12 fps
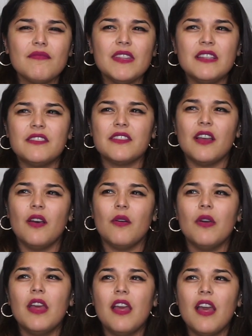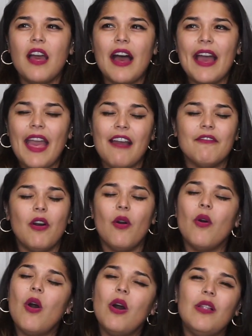So I have
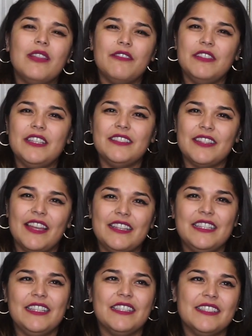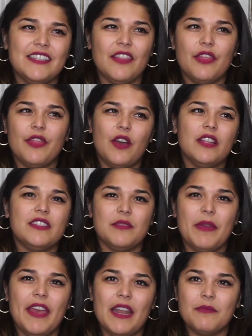all of these ideas and thoughts in
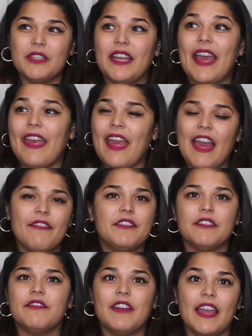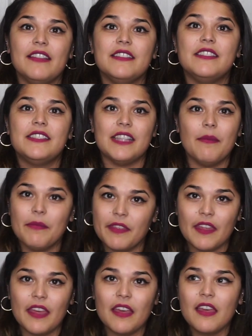my head. I'm like, I have to find
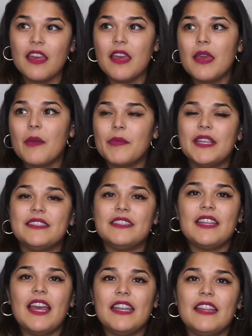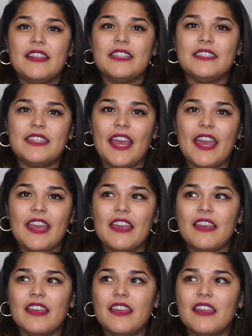something, because at the end of the
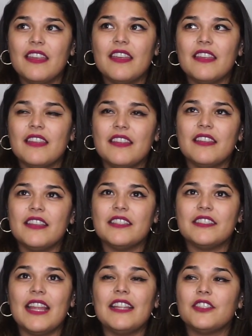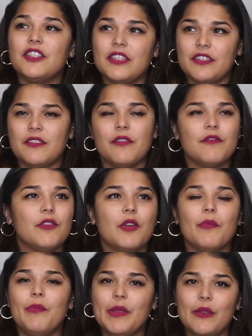day, it's not just
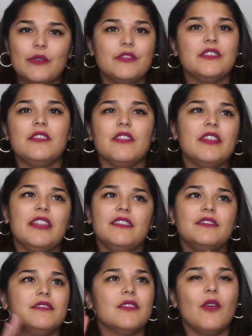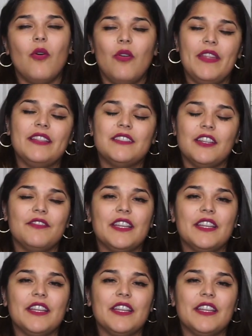for bills and all that stuff.